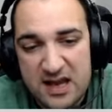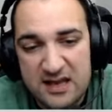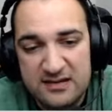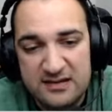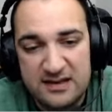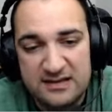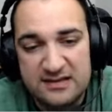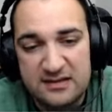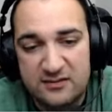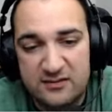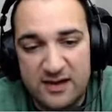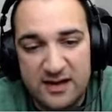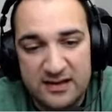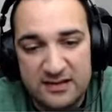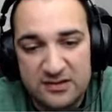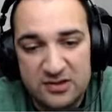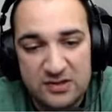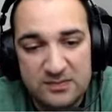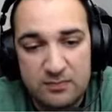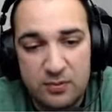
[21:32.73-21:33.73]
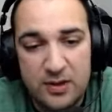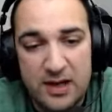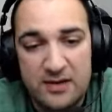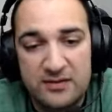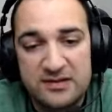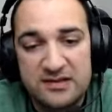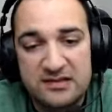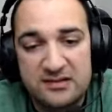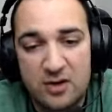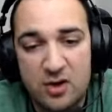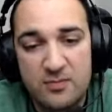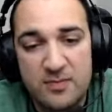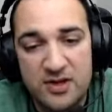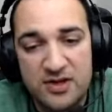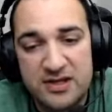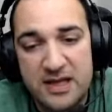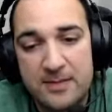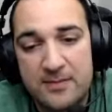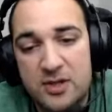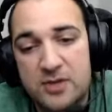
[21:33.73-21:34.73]
Desecrators just put out so
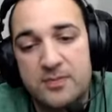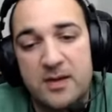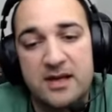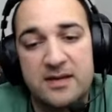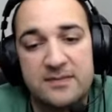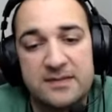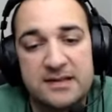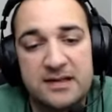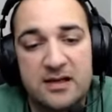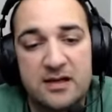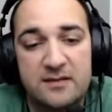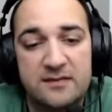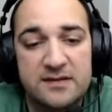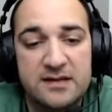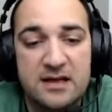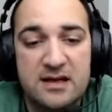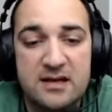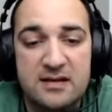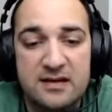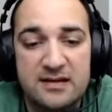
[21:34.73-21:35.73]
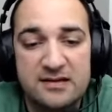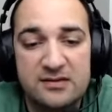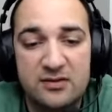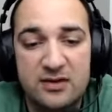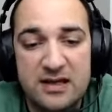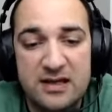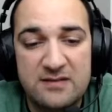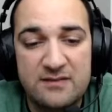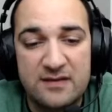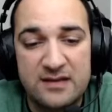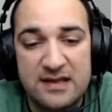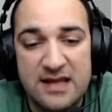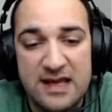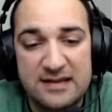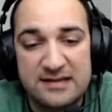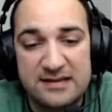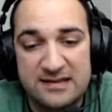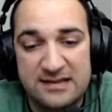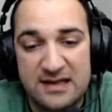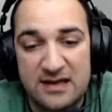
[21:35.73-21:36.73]
much damage by themselves that it's not even
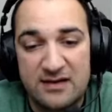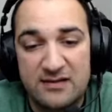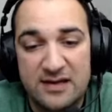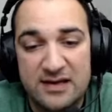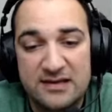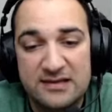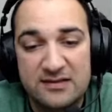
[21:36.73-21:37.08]
necessary.